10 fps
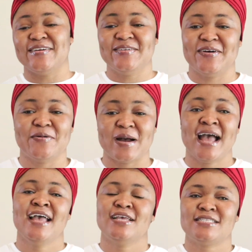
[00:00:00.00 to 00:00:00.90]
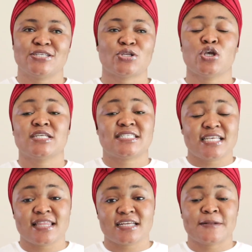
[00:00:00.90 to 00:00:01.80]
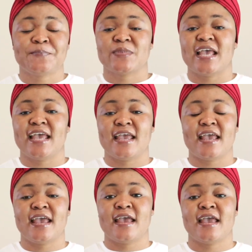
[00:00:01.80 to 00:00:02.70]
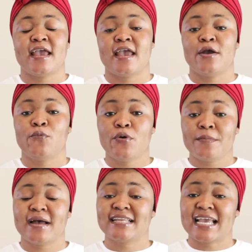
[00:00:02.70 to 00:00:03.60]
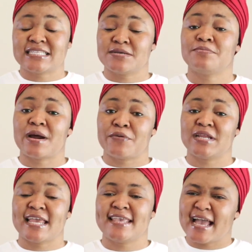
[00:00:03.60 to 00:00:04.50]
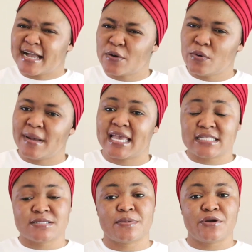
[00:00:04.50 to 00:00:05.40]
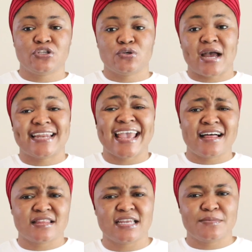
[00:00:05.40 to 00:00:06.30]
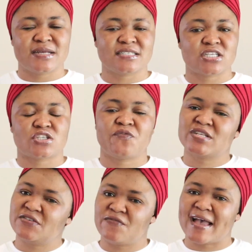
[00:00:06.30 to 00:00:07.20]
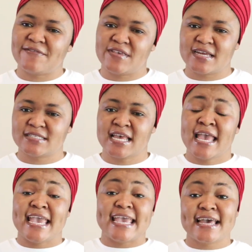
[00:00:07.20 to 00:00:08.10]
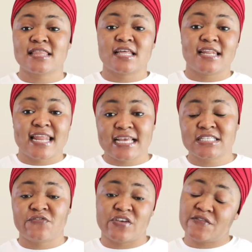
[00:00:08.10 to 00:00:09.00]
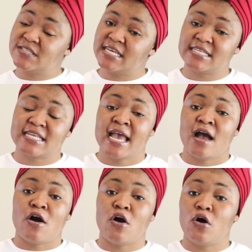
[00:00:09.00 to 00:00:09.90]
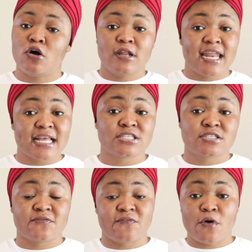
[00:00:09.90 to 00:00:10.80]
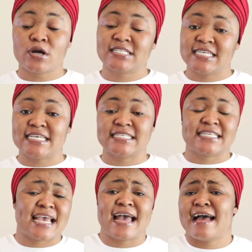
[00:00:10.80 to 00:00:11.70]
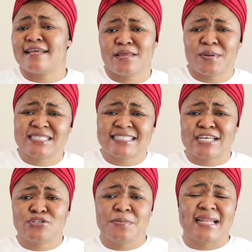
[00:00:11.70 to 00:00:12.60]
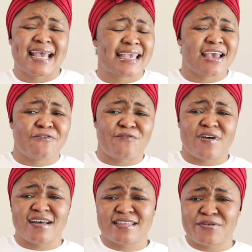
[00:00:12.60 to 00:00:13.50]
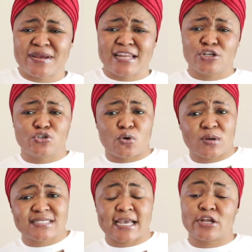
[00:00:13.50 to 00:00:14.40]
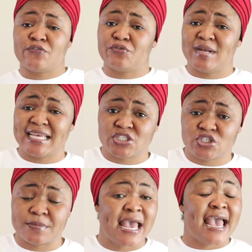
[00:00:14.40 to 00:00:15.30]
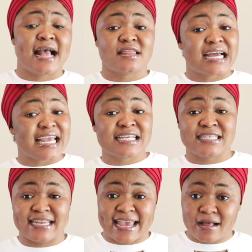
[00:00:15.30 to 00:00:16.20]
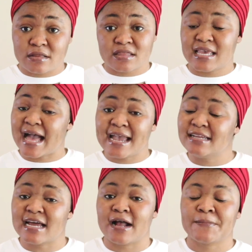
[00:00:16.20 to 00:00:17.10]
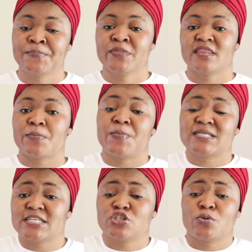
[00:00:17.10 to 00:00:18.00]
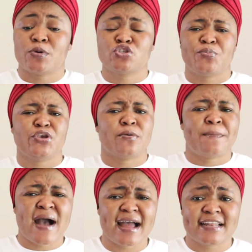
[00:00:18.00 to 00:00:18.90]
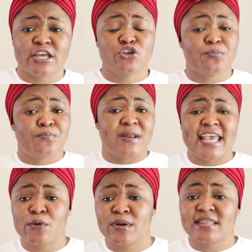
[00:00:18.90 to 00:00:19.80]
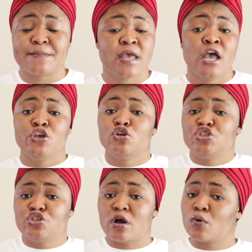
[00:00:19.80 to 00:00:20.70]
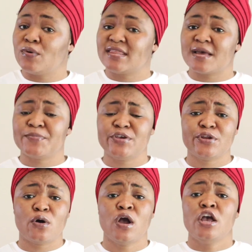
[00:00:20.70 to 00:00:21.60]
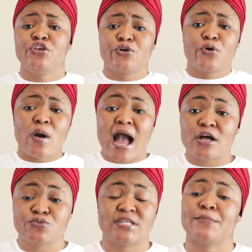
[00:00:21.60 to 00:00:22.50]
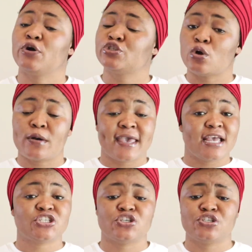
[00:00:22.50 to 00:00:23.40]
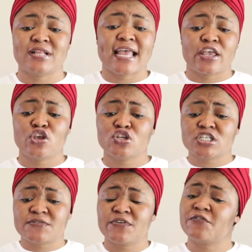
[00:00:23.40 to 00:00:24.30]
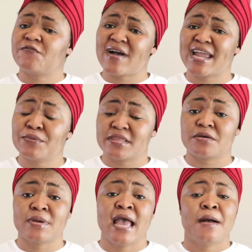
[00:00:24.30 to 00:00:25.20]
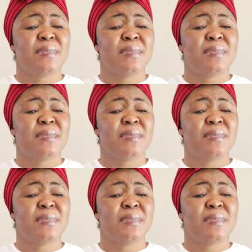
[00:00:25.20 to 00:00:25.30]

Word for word: I don't know but you see so you see that a, a, a, a, woman getting married a younger woman getting married to an elderly man such as 45 years in the late 50s or late 40s the person tend to be like a father and a daughter kind of relationship and that isn't healthy either the person is supposed to be your partner. You play with them, you joke with them, you know, you go out with them, go to occasions. Like you just feel fine with them.